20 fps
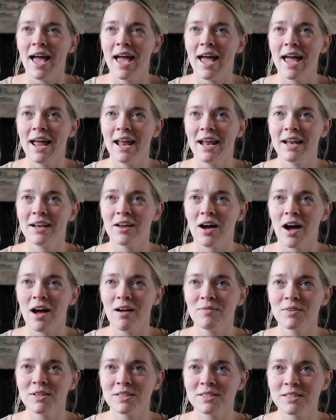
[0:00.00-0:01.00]
and
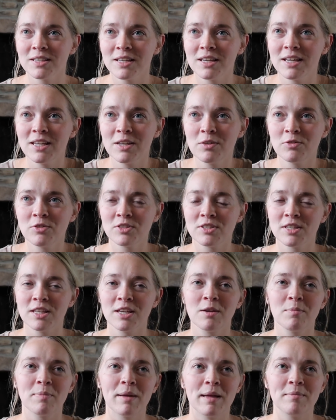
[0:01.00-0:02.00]
obviously you just
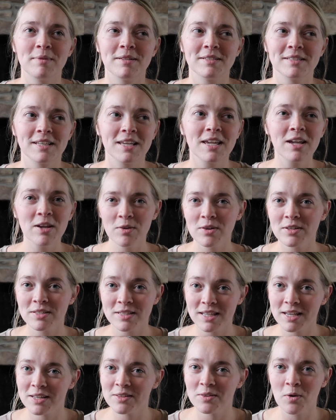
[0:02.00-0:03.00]
think your baby is the cutest
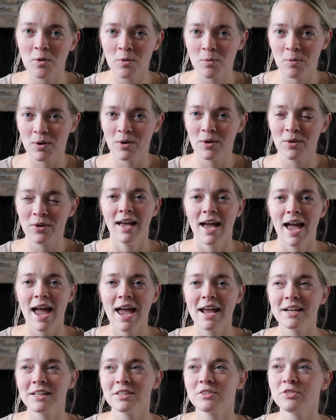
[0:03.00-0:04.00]
thing in the whole world
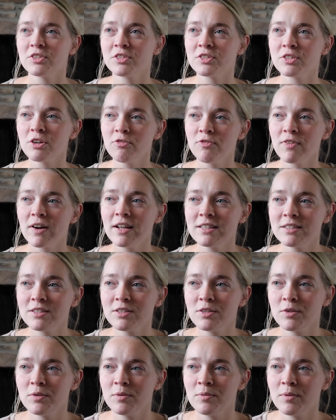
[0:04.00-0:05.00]
and it's just so fun
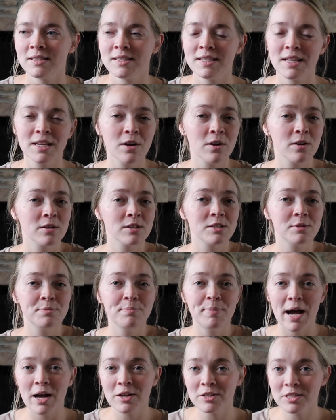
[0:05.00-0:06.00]
to see your
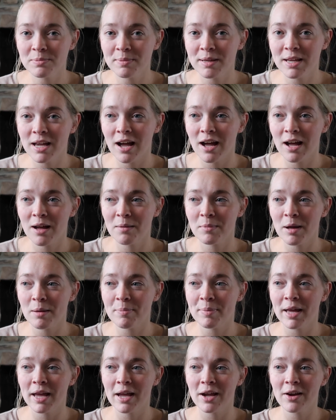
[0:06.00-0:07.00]
spouse become a
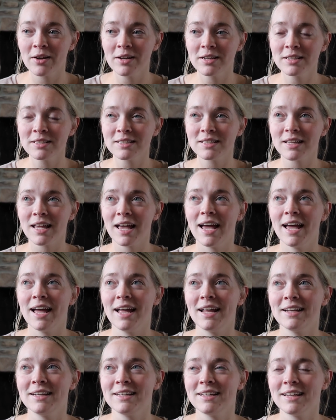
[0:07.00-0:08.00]
parent
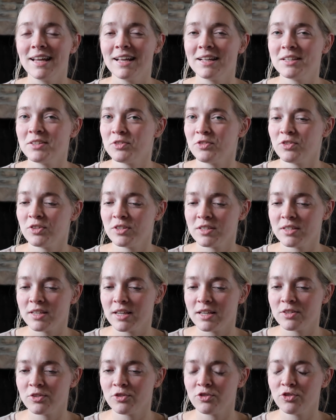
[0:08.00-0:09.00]
and it's just
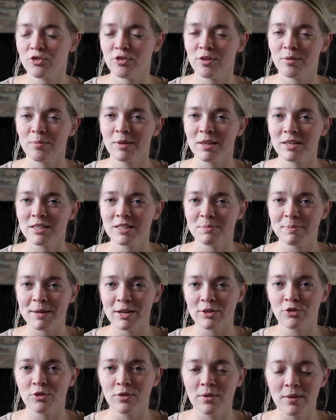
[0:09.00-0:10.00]
extremely
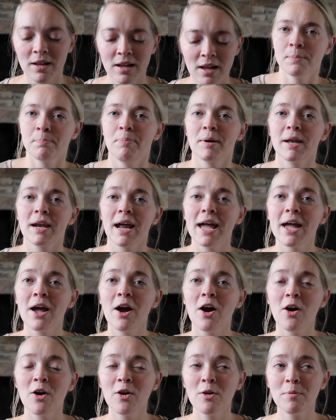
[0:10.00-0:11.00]
special. But I
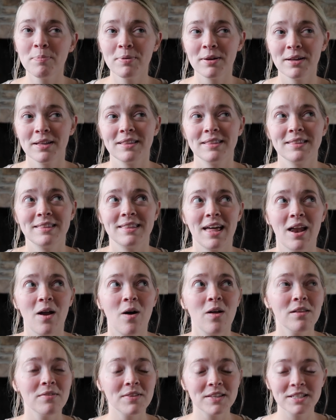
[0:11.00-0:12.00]
hope that
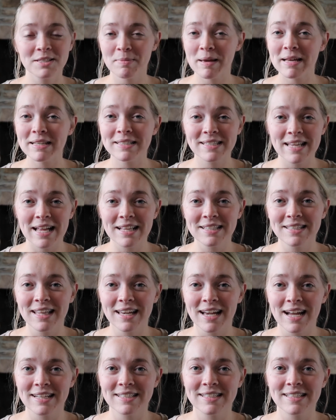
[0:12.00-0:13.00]
all this made sense.
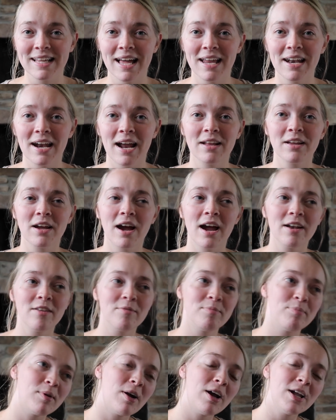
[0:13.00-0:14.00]
Like I said, I kind
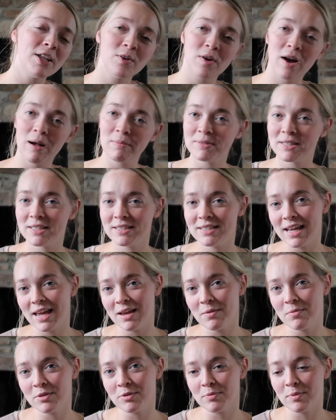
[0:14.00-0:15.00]
of brought you up to
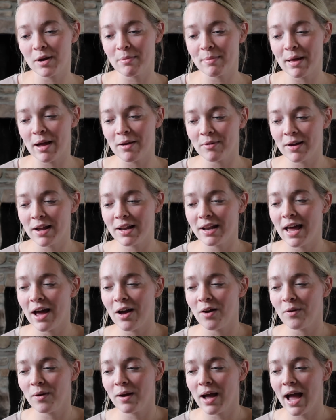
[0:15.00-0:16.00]
date with where I'm at right
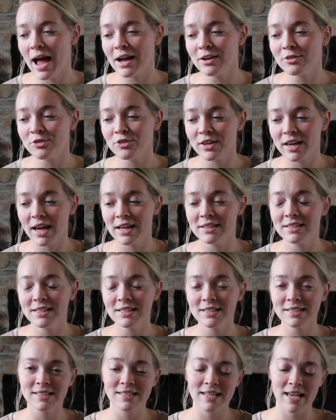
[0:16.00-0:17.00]
now. Actually, I
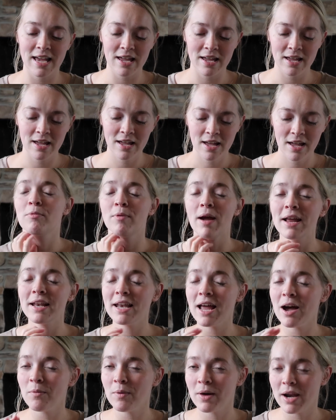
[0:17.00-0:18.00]
didn't say. Right
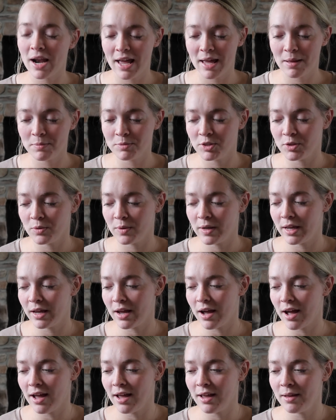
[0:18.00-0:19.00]
now what I am doing,
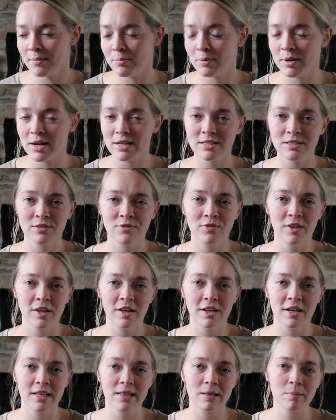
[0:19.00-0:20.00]
I
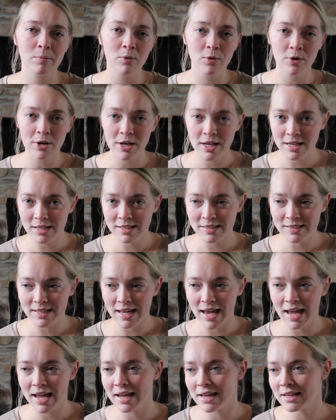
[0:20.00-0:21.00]
breastfeed in the mornings
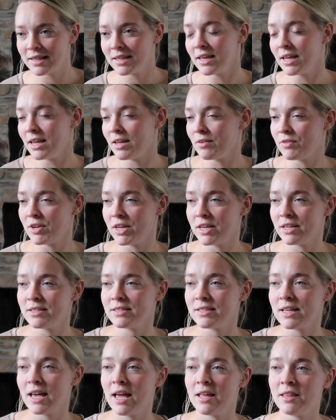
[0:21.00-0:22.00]
and the
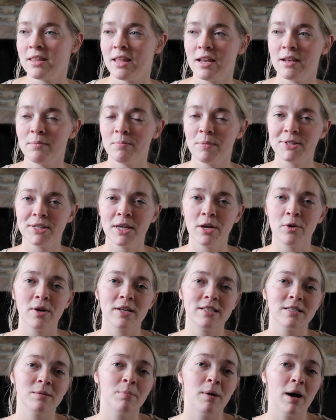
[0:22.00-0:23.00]
evenings, and then Mateo
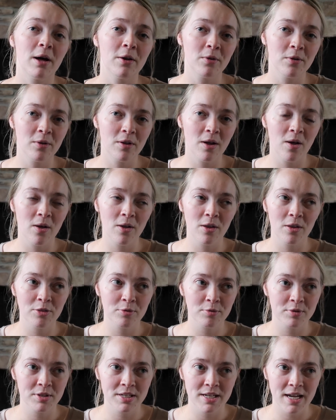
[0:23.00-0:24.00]
gets a bottle all
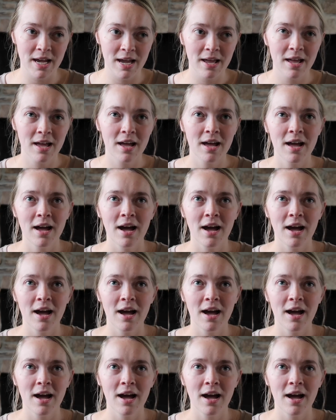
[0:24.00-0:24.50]
through the day.